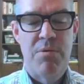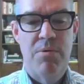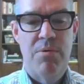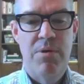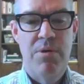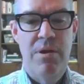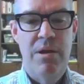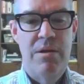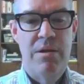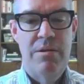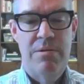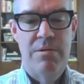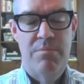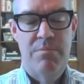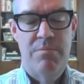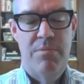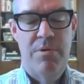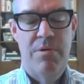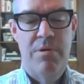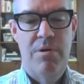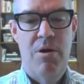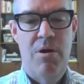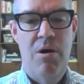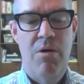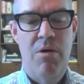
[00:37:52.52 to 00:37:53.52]
we're in, and
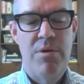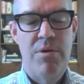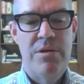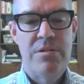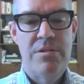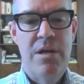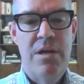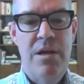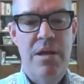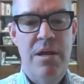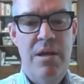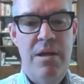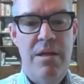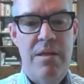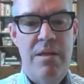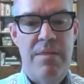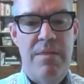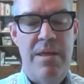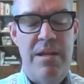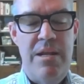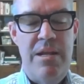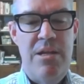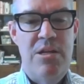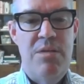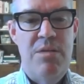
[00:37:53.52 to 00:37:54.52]
always,
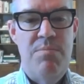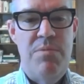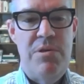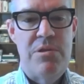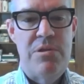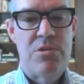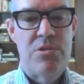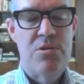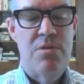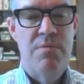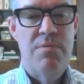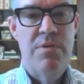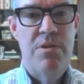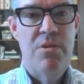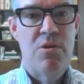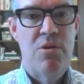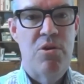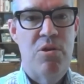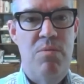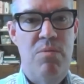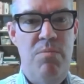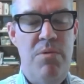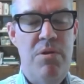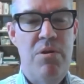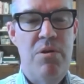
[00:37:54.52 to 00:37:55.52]
they need to be serving their
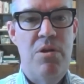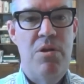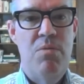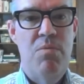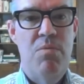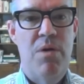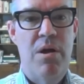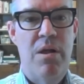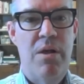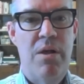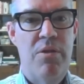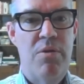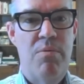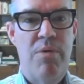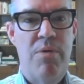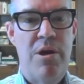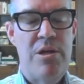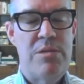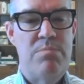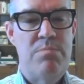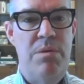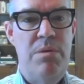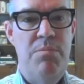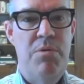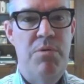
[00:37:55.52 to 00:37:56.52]
community well,
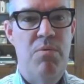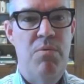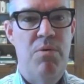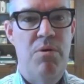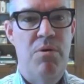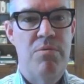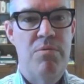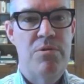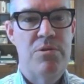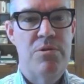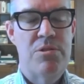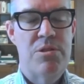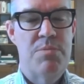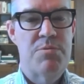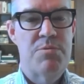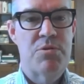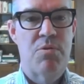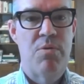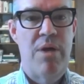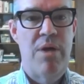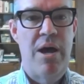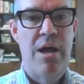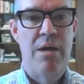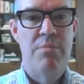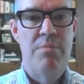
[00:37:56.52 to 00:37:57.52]
otherwise people won't
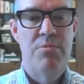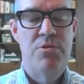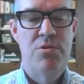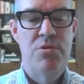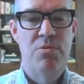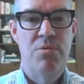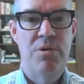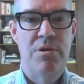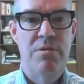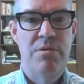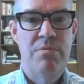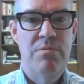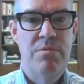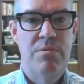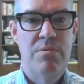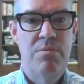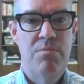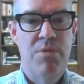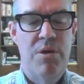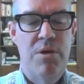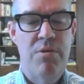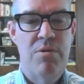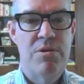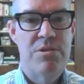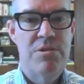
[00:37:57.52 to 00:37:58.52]
subscribe to it,
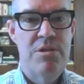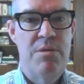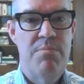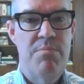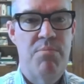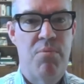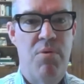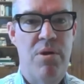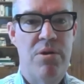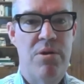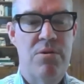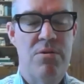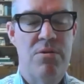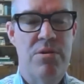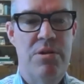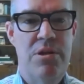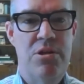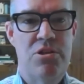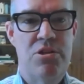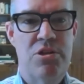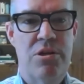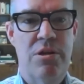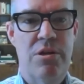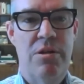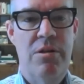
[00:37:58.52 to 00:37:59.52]
whether it's in print or
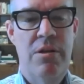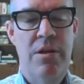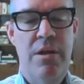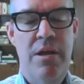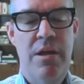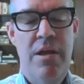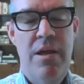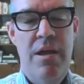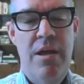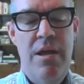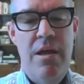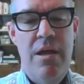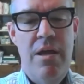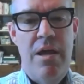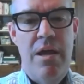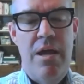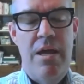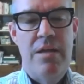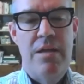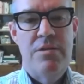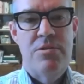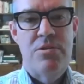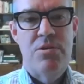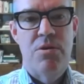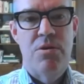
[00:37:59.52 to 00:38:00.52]
digital.
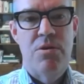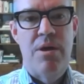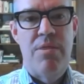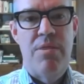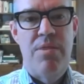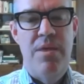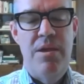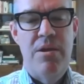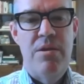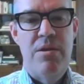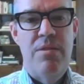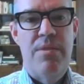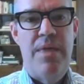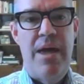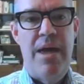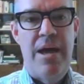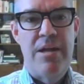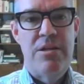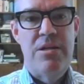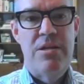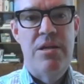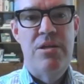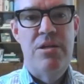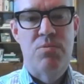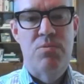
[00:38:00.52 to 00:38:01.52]
And so I think
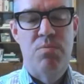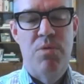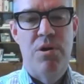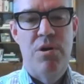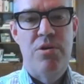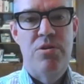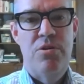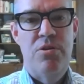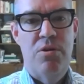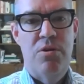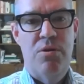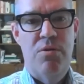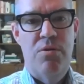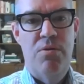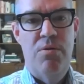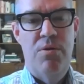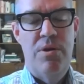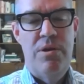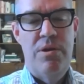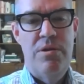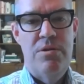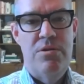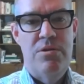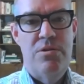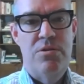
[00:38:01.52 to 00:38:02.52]
that is what you're
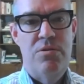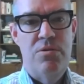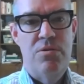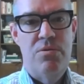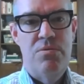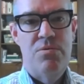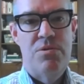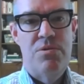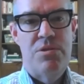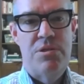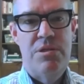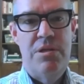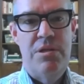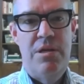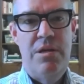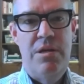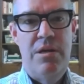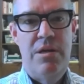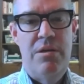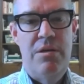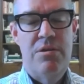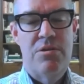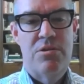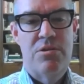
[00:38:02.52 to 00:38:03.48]
going to see